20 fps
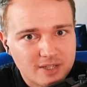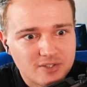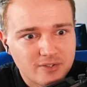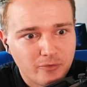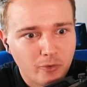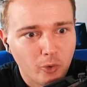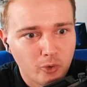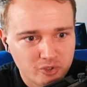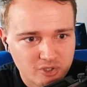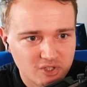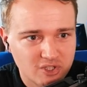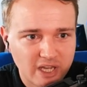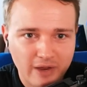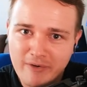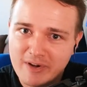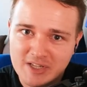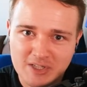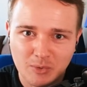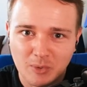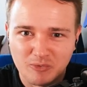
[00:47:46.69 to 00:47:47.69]
Of course, the
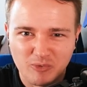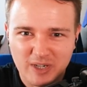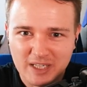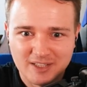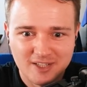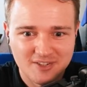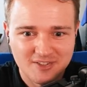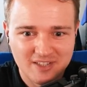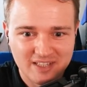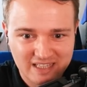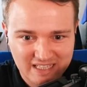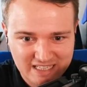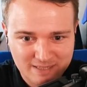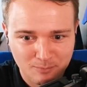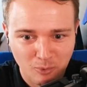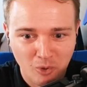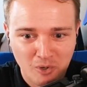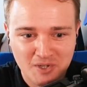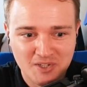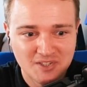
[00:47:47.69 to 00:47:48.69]
series is what really does it. These
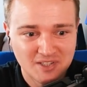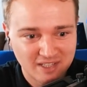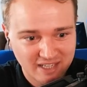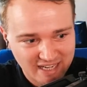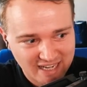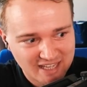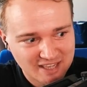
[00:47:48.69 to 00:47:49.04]
boys are